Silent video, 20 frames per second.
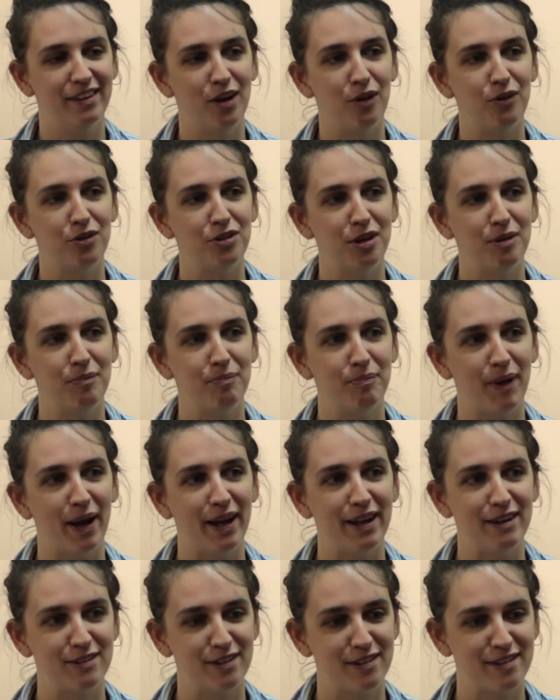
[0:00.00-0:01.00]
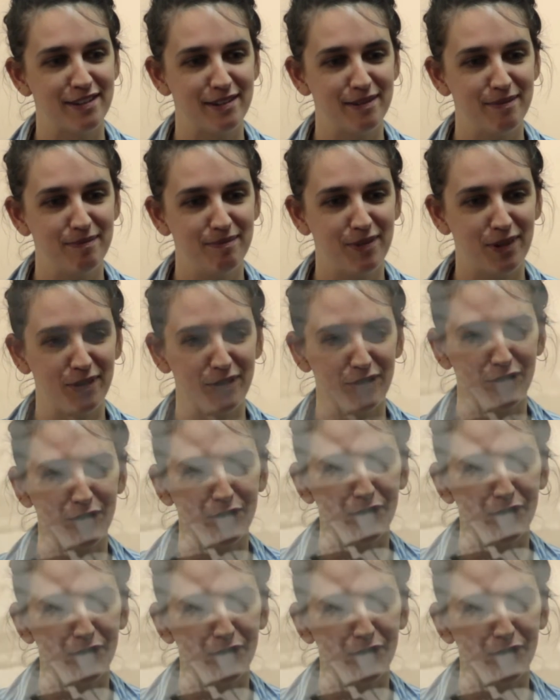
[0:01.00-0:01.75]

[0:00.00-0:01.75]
notion by just sort of